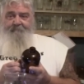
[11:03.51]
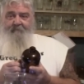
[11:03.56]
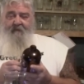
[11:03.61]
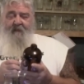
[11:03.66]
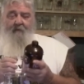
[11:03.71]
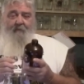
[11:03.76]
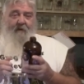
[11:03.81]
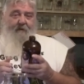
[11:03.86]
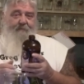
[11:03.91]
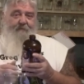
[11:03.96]

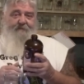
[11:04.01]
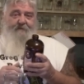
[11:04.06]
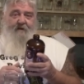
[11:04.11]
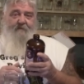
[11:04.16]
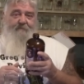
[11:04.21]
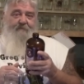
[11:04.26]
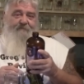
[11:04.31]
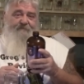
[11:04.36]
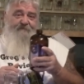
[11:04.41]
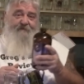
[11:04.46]
That way we'll know
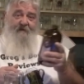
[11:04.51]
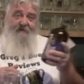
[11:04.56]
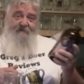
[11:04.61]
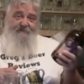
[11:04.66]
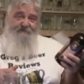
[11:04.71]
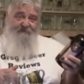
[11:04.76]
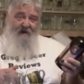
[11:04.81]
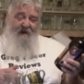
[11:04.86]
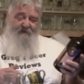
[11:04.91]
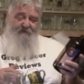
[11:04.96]
if it was done in
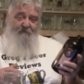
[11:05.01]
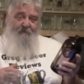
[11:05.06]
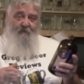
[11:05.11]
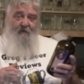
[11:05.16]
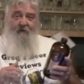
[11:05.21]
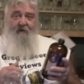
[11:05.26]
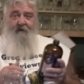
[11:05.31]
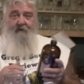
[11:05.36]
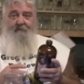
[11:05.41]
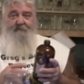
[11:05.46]

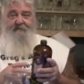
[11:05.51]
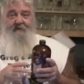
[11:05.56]
January or